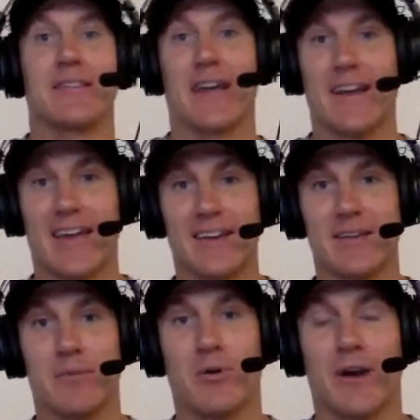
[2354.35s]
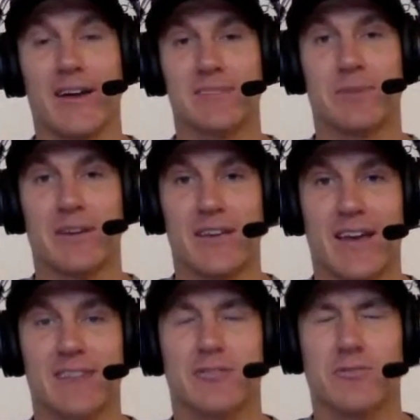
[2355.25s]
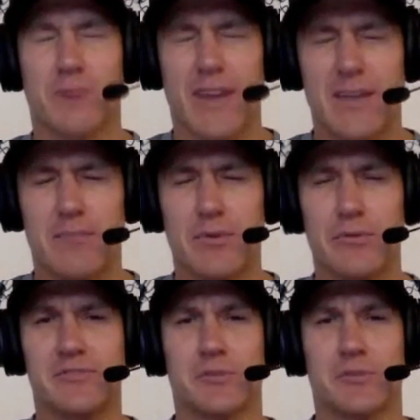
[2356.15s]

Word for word: that Andy Mole has, but he has great moves,